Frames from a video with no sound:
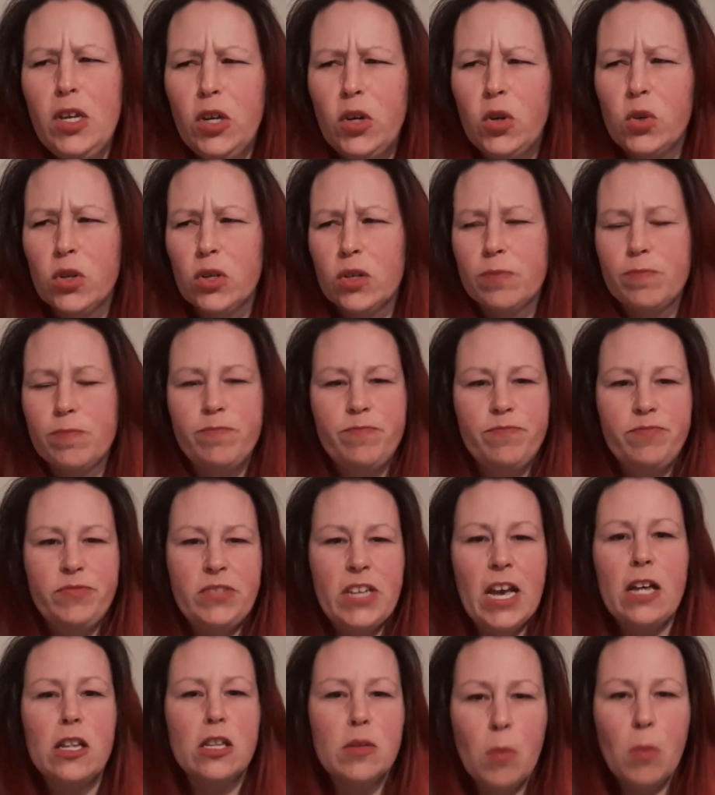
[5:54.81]
or
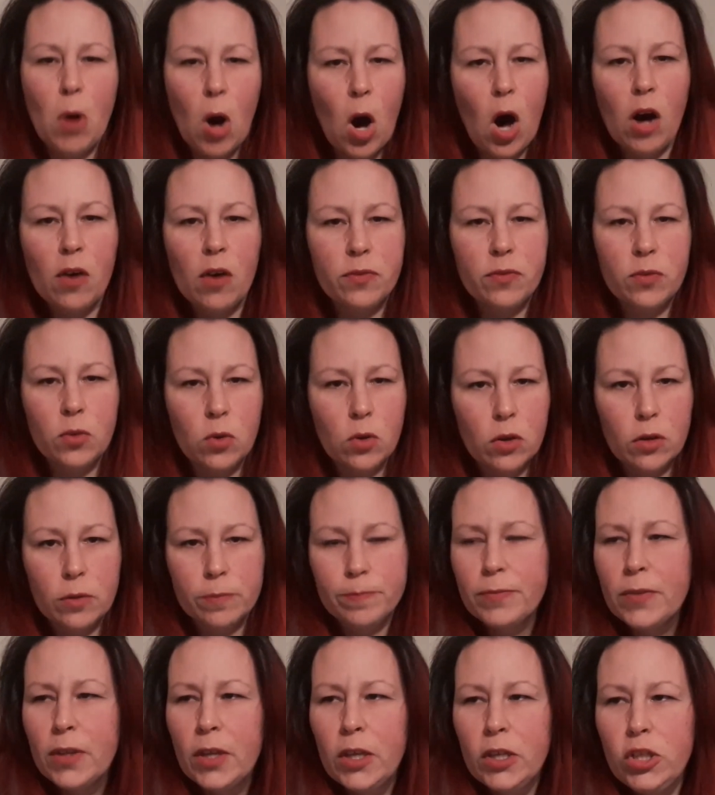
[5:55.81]
tell them off, or
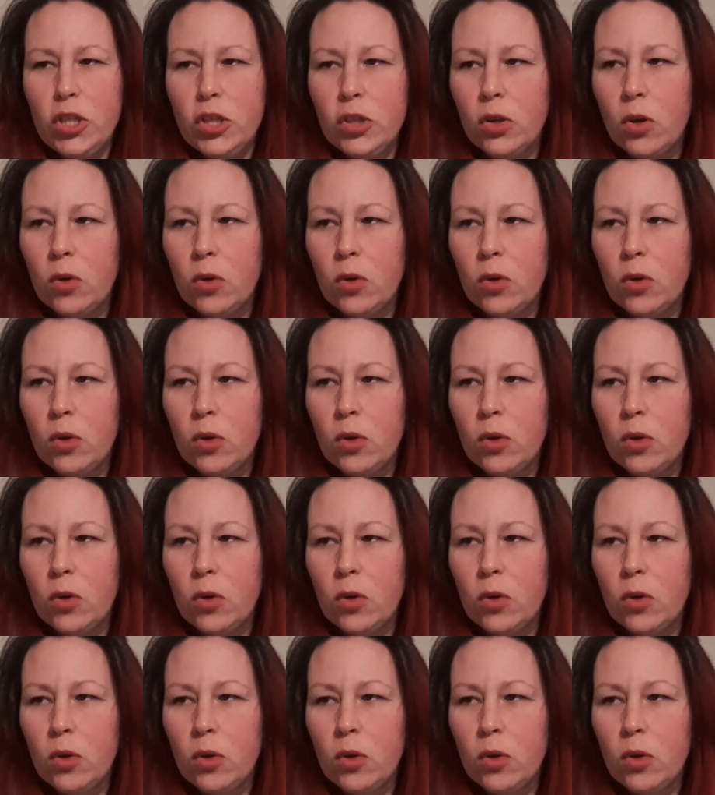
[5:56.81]
you